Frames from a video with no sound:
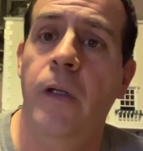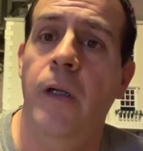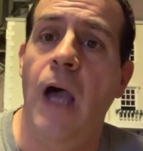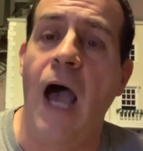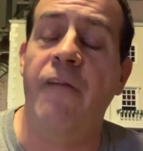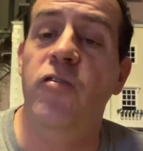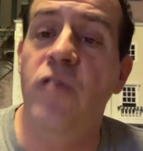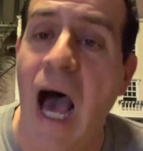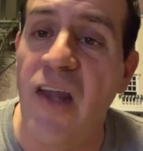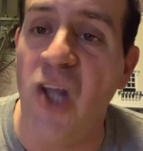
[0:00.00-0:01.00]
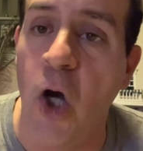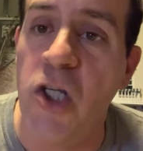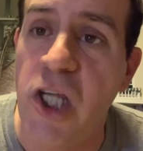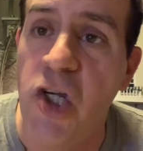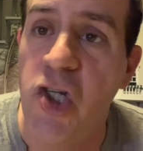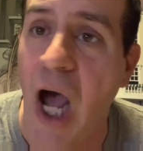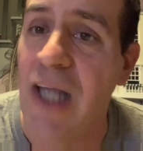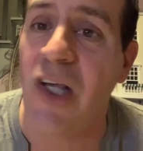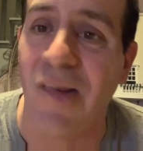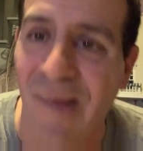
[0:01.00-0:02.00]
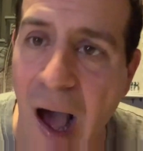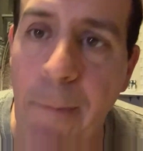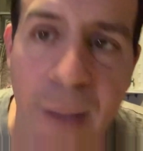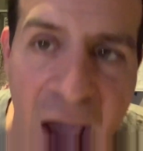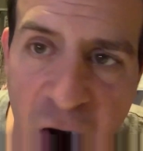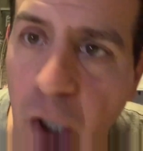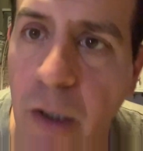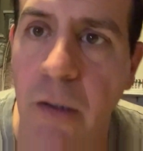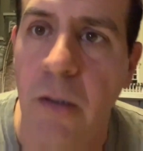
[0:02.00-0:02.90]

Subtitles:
Have you not noticed his shots a lot better?